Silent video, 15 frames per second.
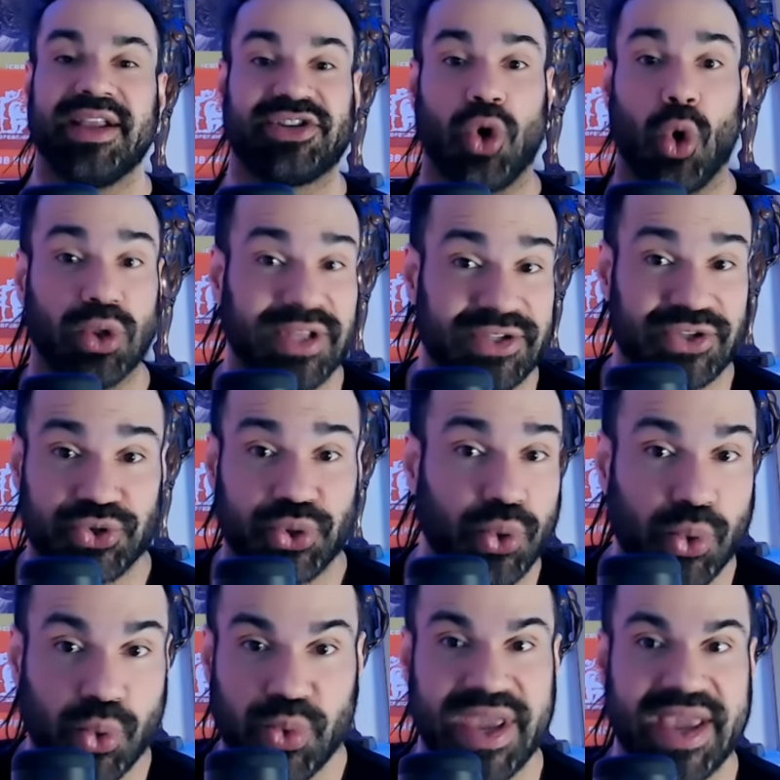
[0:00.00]
it's only
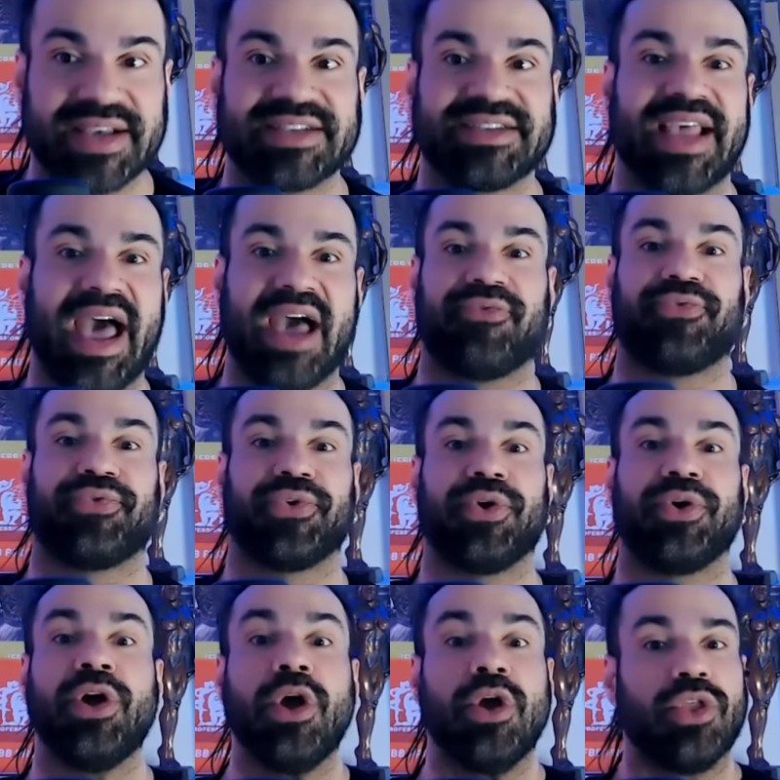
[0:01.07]
2 weeks
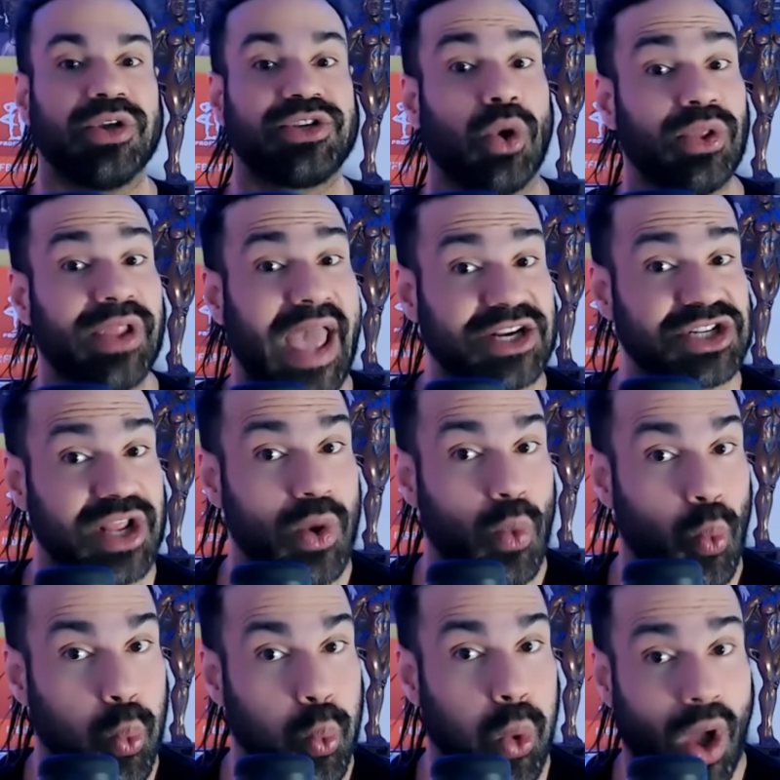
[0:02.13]
after, no, it's only actually
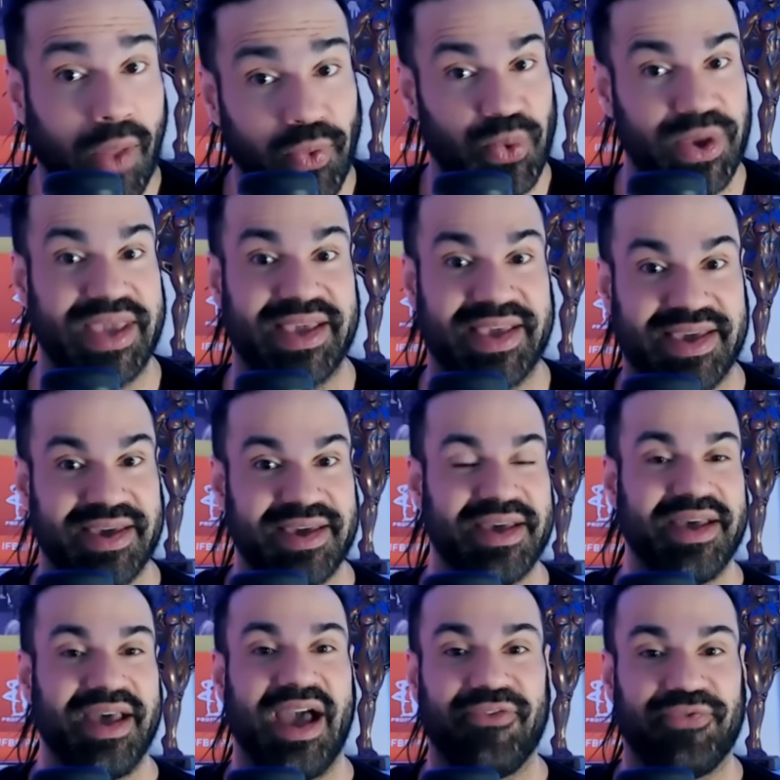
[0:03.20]
1 week
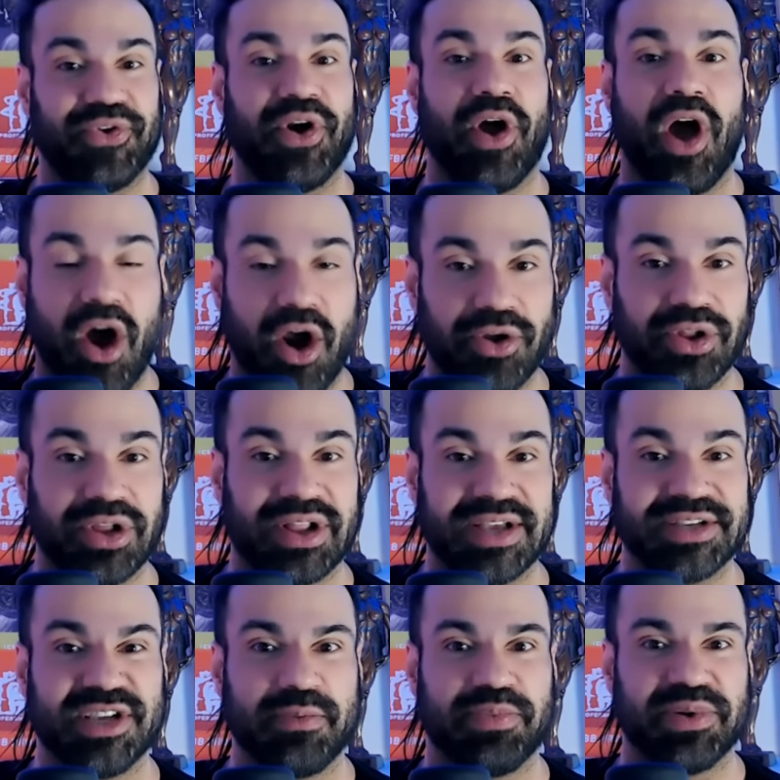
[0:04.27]
after the Arnold
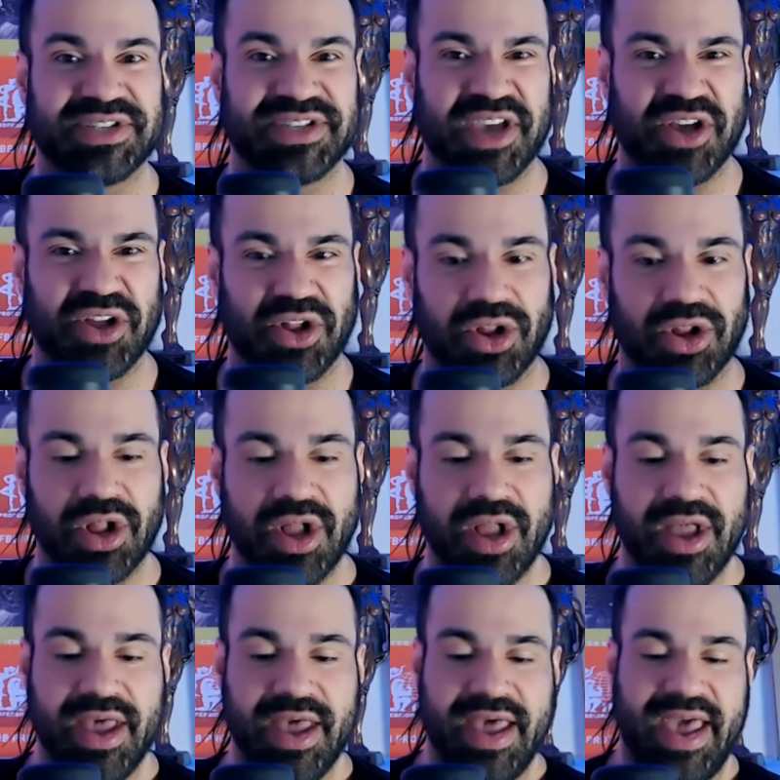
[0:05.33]
Classic Brazil.
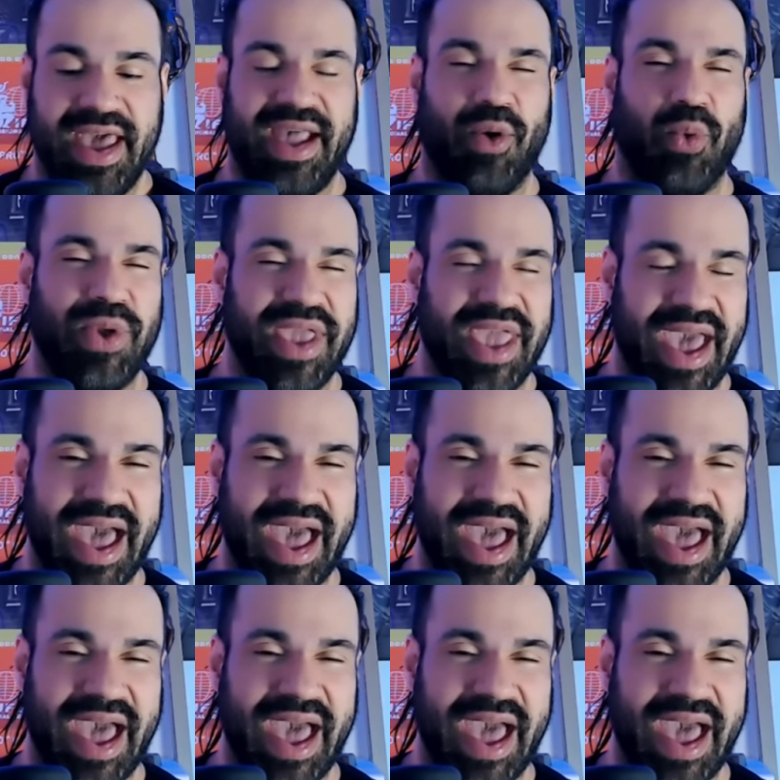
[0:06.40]
And we